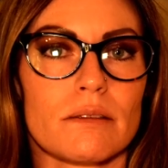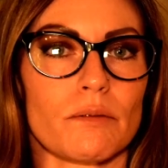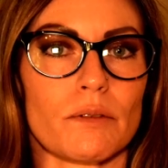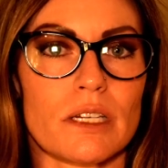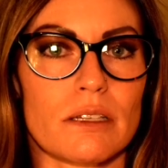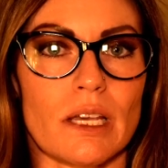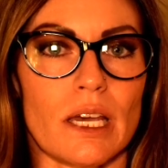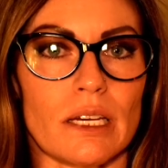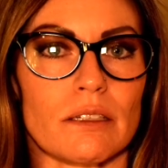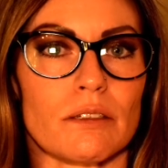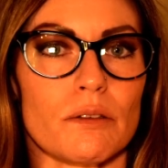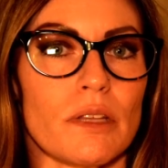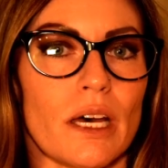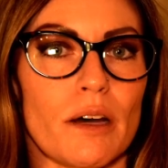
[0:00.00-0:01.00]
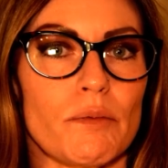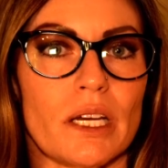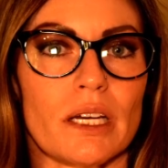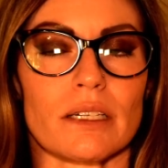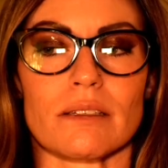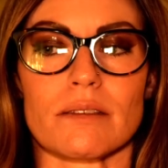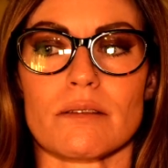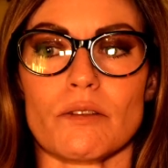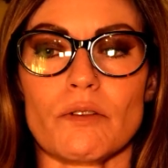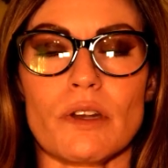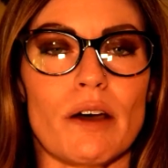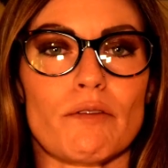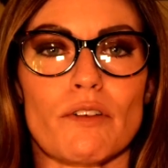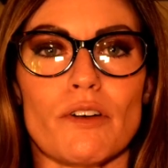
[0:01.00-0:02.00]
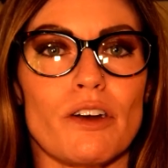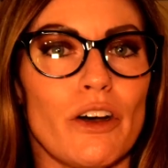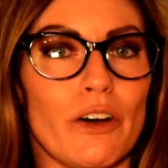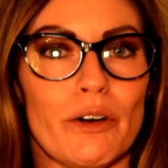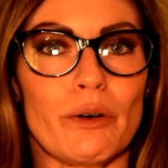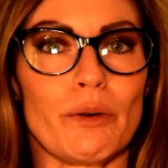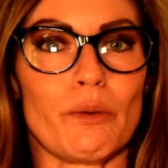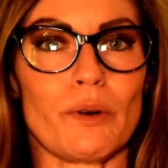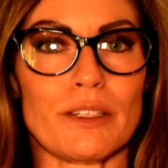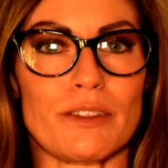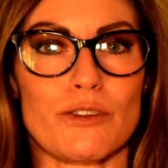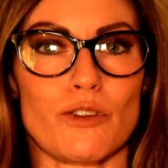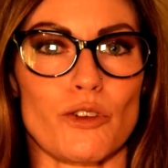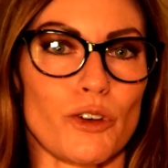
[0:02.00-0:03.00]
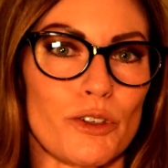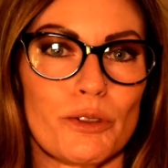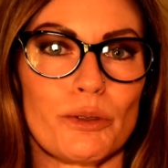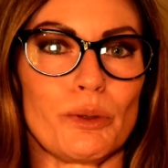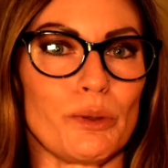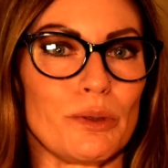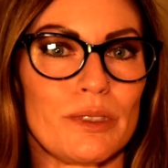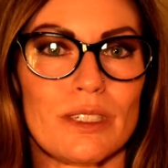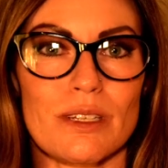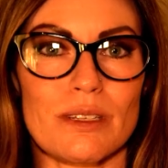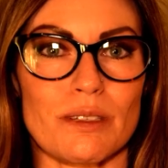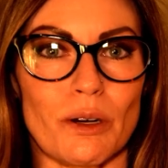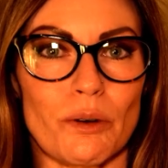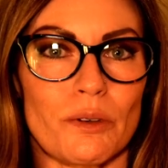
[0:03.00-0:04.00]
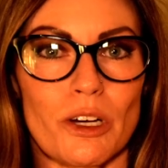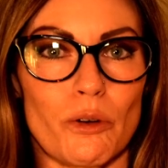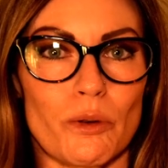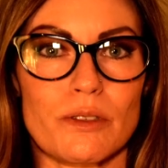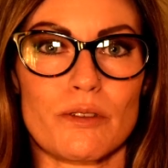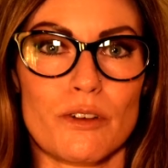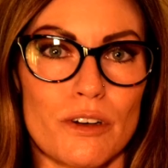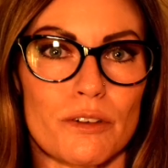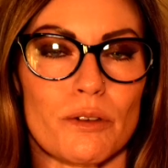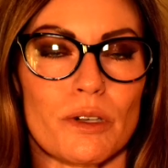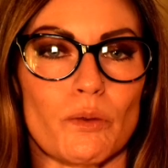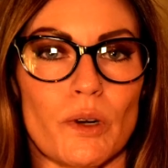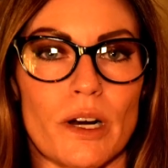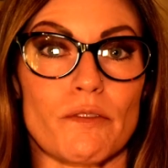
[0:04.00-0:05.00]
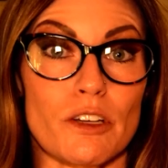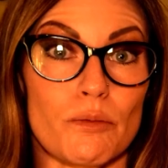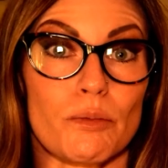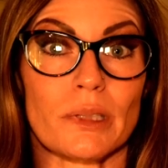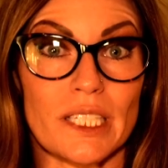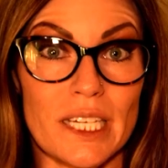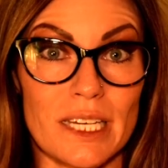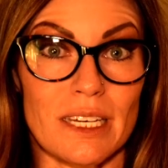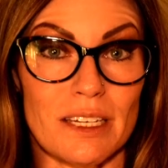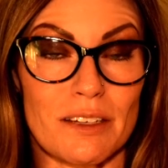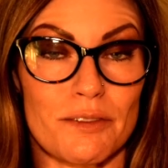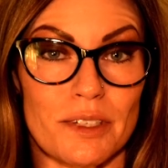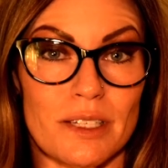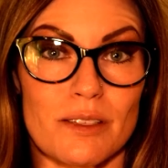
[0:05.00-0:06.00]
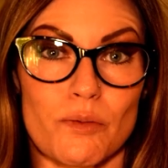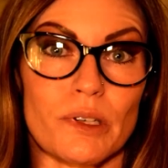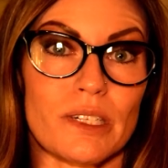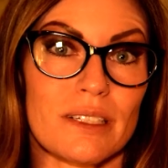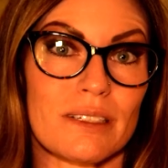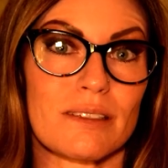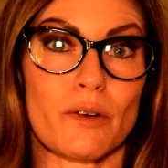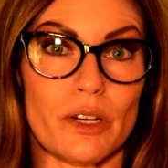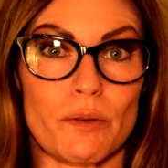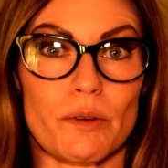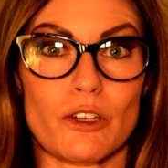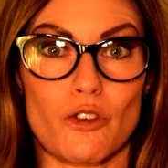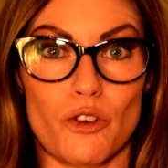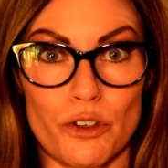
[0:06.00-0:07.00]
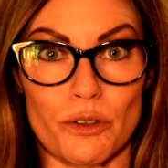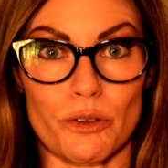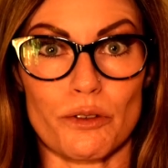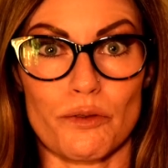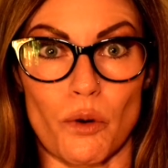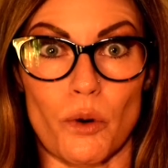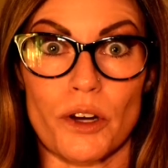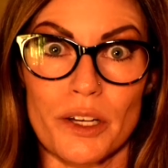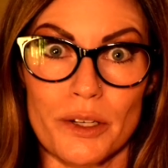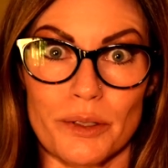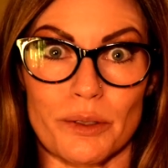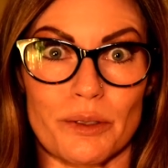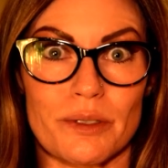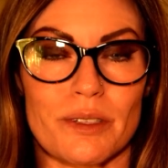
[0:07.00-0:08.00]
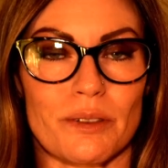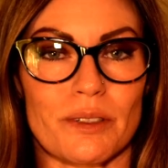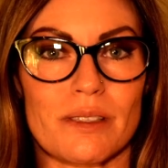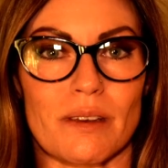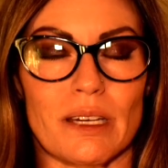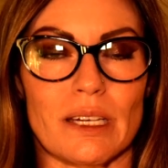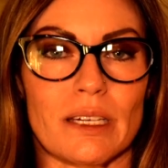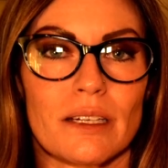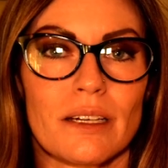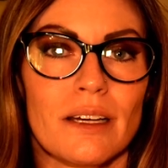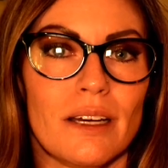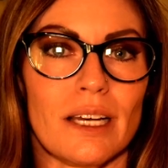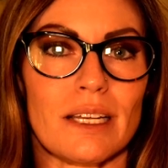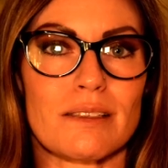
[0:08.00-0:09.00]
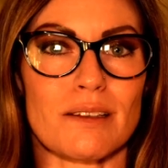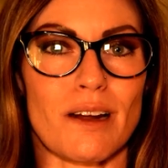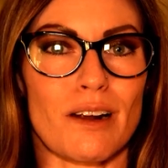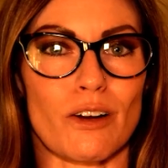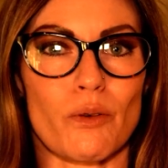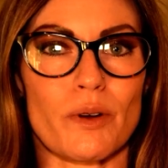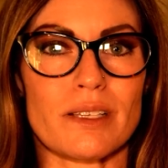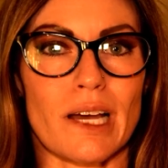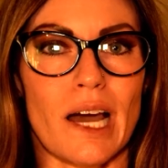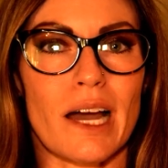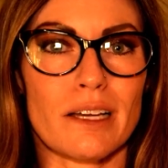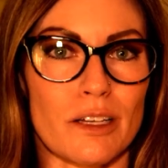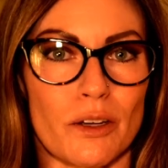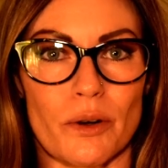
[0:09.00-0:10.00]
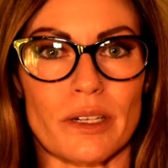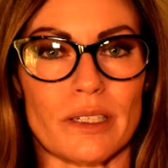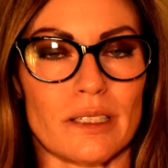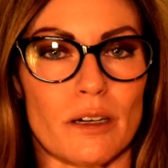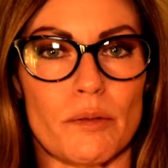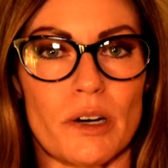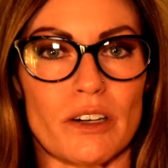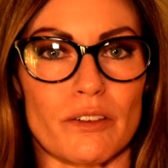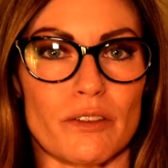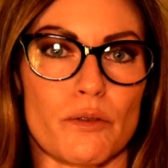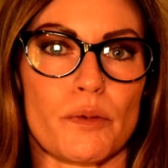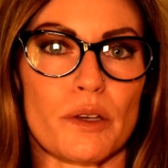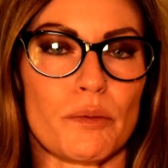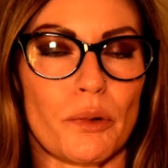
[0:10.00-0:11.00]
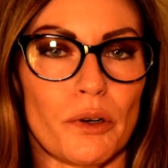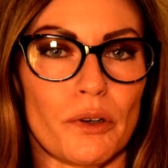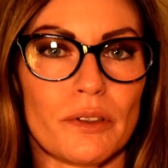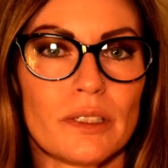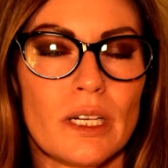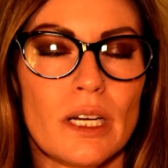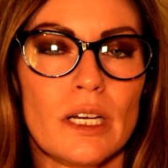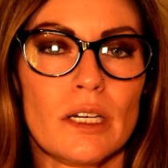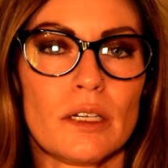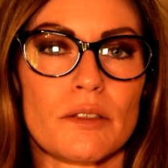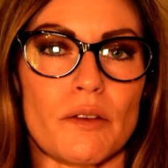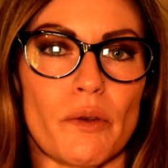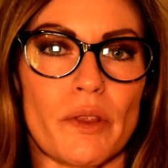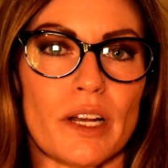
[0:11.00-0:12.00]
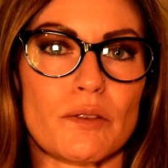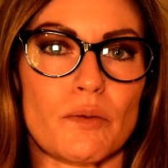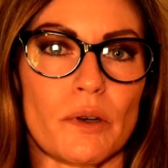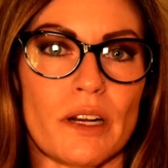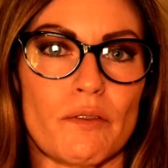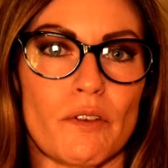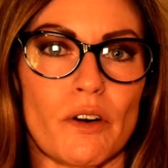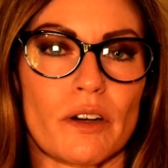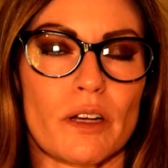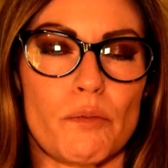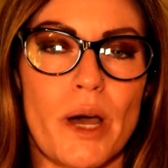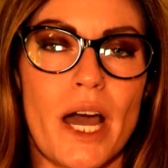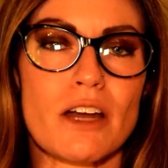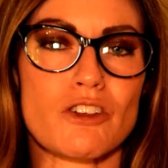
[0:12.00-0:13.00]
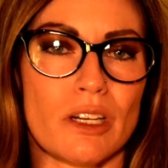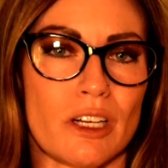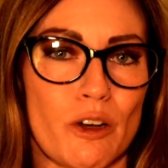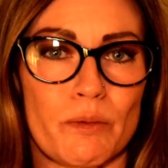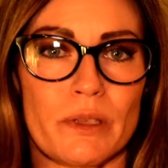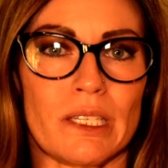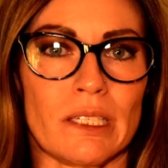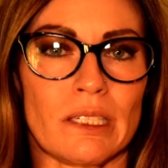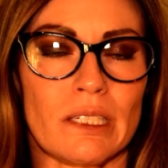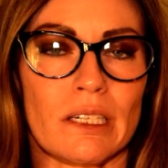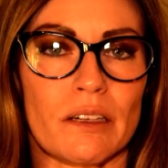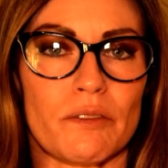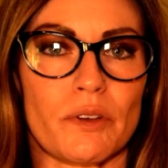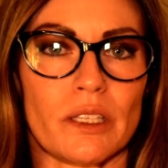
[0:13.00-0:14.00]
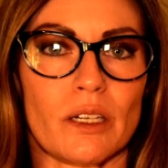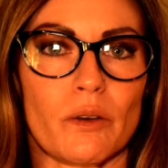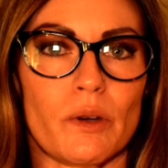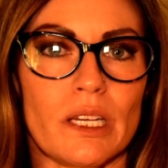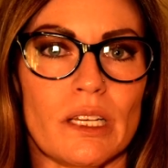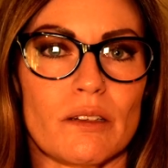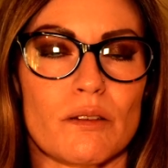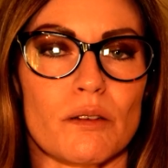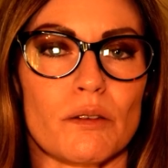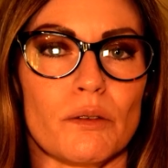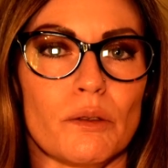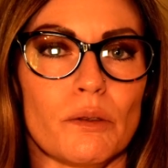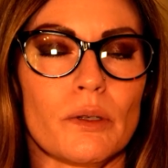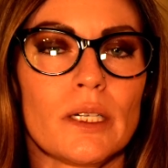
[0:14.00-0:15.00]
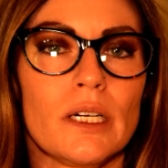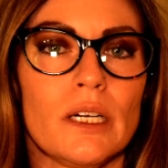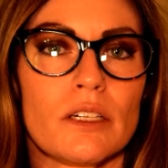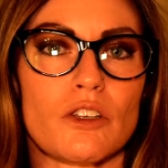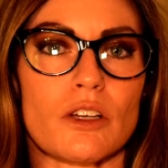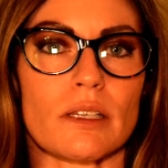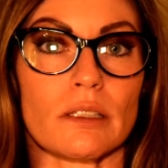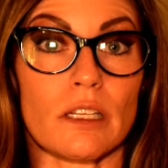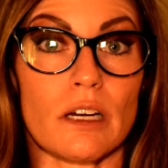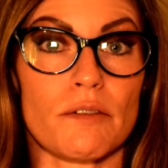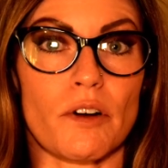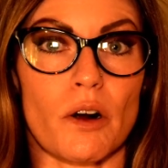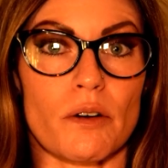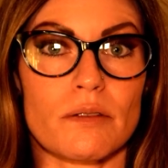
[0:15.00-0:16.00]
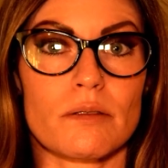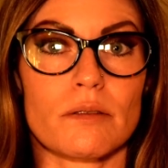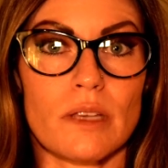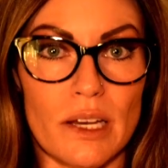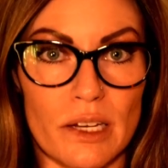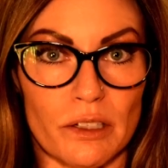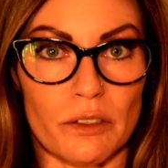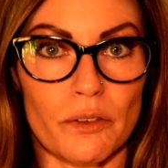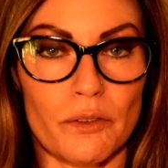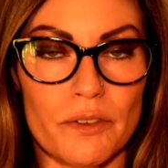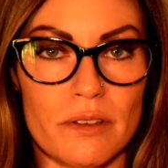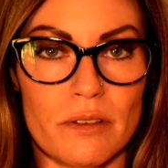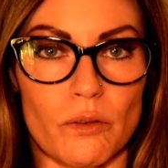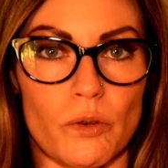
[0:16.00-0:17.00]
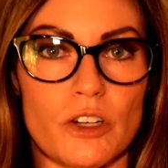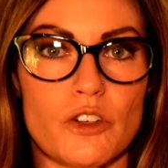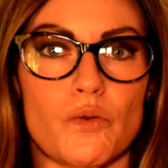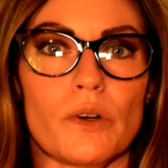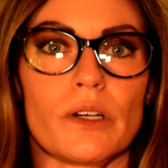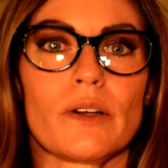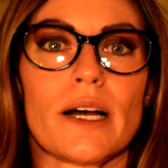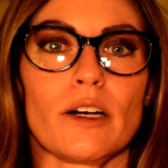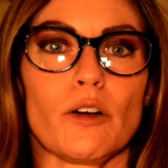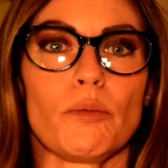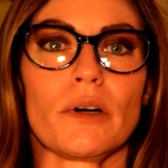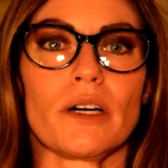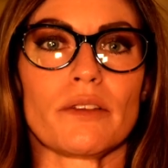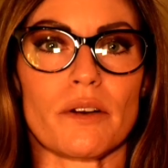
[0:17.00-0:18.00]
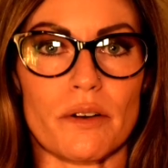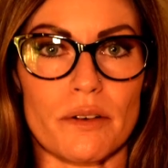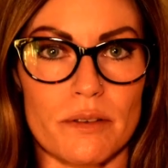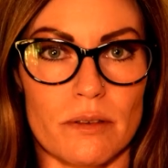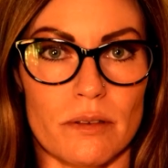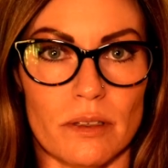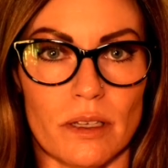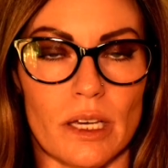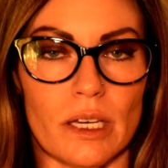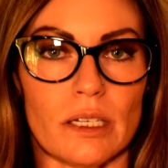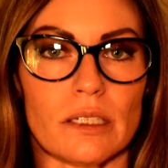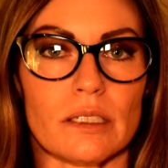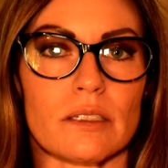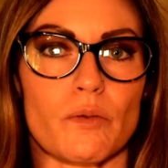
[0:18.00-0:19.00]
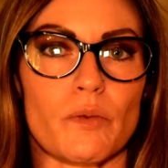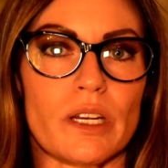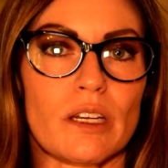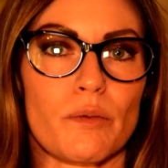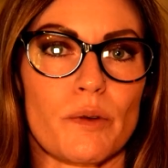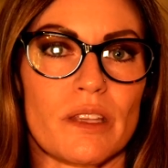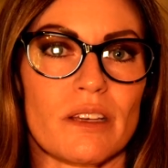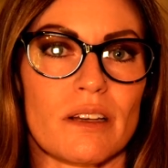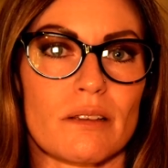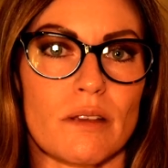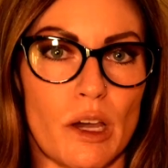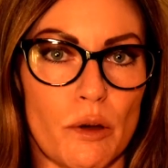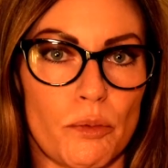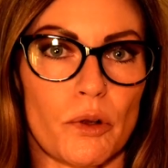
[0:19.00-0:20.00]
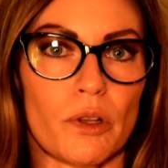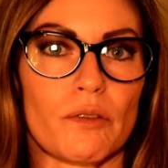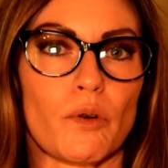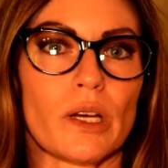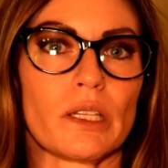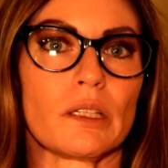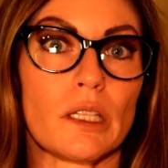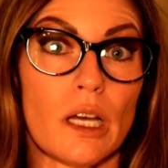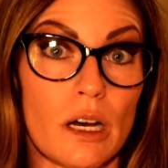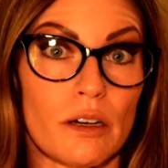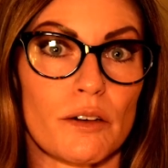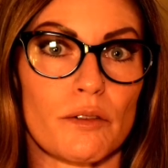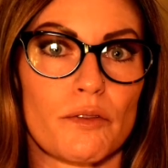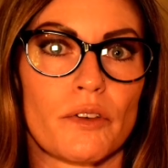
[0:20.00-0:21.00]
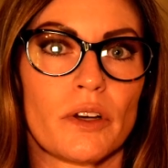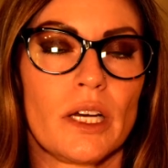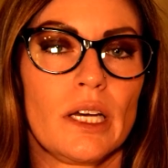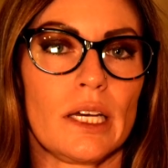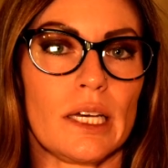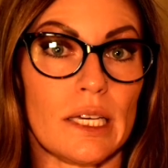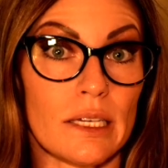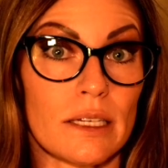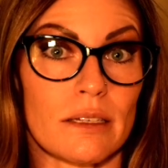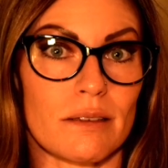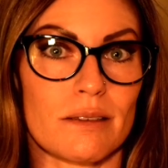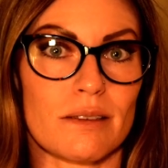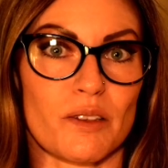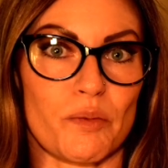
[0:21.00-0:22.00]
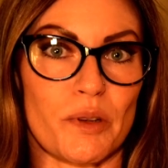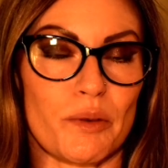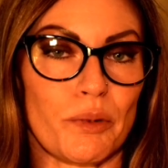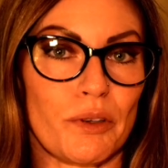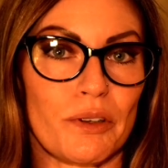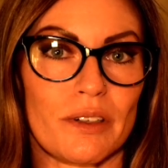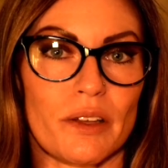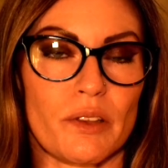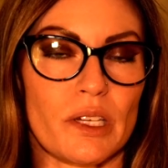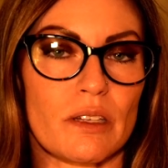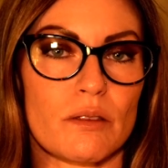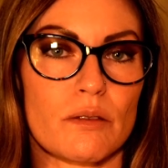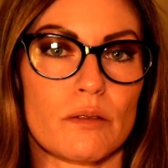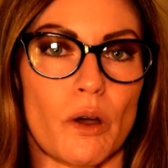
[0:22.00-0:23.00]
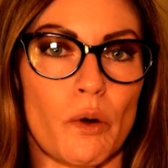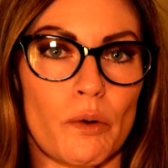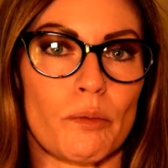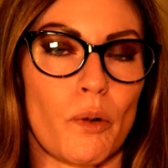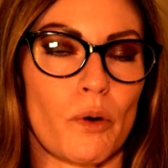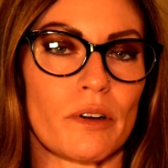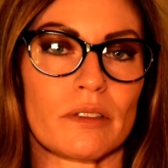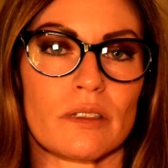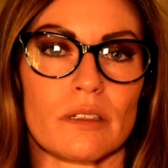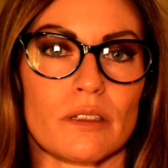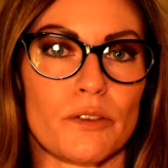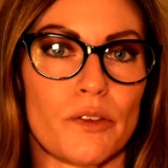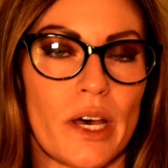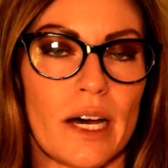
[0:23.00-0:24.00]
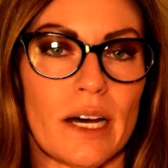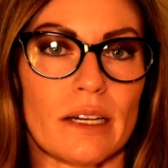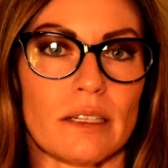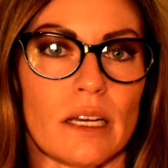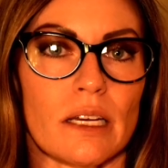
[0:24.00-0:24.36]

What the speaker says: We just can't do that because you never know what's true. You just don't know what's true. And whatever you believe is what is going to be true for you. So it's like, it's not always accurate about other people. So that's whenever compassion comes in. And I feel like we need to just love ourselves, which will help others. And we need to be the example of what love is to people. I think it's so important to do that.